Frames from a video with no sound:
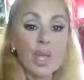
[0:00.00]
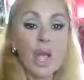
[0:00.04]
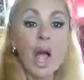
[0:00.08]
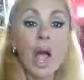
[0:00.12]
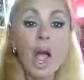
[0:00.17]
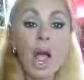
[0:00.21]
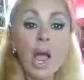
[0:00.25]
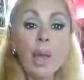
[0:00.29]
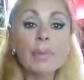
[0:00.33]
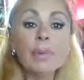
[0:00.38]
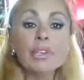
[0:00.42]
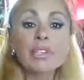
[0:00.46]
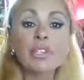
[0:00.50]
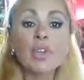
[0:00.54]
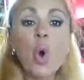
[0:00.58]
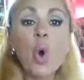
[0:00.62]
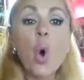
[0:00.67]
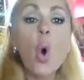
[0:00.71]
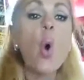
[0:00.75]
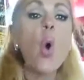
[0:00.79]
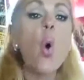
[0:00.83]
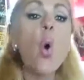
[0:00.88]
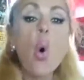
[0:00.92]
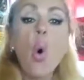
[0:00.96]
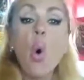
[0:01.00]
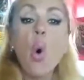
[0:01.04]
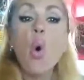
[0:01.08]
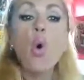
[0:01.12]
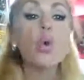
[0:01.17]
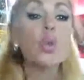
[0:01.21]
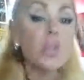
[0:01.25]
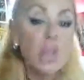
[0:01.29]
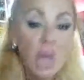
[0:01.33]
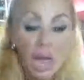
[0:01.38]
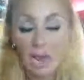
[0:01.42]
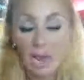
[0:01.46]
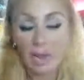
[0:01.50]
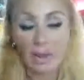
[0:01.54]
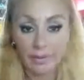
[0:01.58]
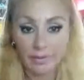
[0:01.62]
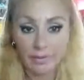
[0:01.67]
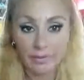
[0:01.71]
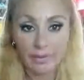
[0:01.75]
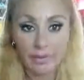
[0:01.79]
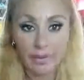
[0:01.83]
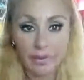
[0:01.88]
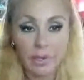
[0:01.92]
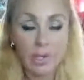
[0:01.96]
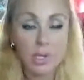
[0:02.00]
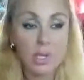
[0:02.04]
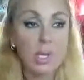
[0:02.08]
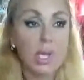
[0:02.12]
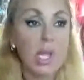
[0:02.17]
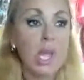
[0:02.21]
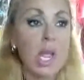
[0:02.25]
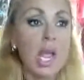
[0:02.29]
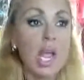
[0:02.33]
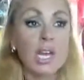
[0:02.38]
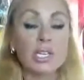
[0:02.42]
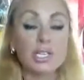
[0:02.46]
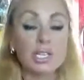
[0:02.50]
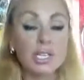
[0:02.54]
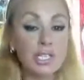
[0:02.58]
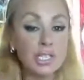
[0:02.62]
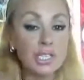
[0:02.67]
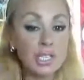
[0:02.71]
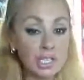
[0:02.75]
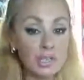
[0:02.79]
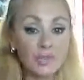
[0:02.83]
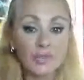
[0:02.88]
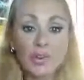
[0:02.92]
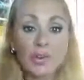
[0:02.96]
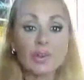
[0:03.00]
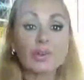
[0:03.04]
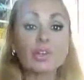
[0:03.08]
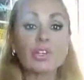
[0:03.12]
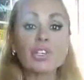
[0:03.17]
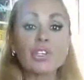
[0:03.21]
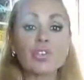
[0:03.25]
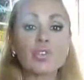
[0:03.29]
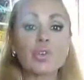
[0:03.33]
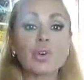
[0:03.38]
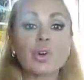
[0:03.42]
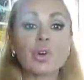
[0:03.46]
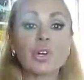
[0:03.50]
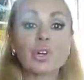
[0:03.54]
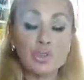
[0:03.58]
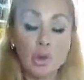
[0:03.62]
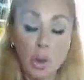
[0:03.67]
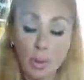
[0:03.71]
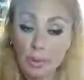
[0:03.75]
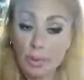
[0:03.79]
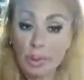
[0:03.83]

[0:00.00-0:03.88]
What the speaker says: I'm his whole life. And it's very short, so I'm